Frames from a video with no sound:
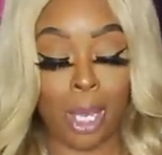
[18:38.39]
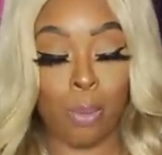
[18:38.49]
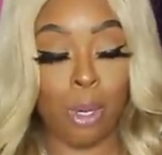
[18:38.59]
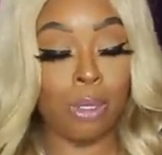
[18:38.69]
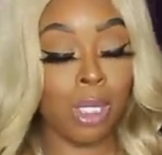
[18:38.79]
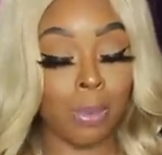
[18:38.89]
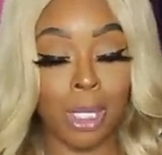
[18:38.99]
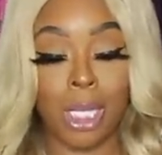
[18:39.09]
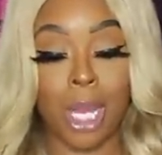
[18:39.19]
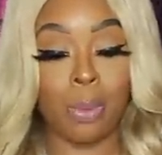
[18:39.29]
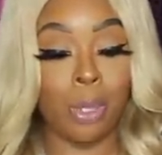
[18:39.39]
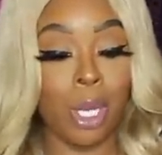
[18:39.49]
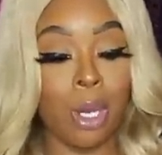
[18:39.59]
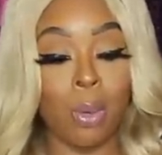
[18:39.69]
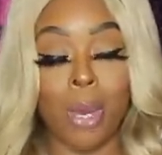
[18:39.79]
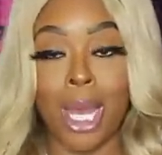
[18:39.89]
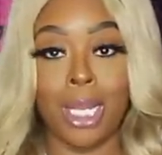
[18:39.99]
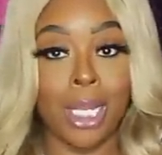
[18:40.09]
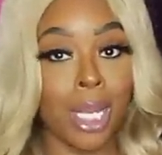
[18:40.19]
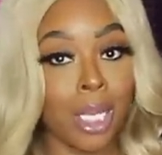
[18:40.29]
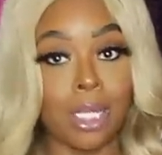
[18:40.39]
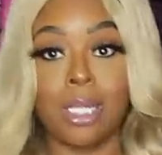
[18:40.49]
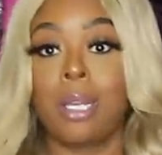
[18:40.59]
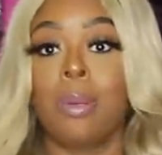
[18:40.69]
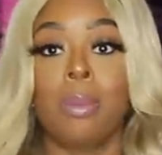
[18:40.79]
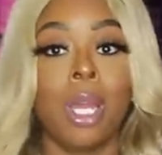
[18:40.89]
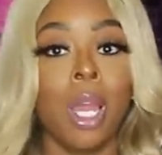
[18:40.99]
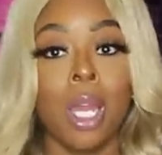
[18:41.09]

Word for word: like roasting me like we on wilding out of some.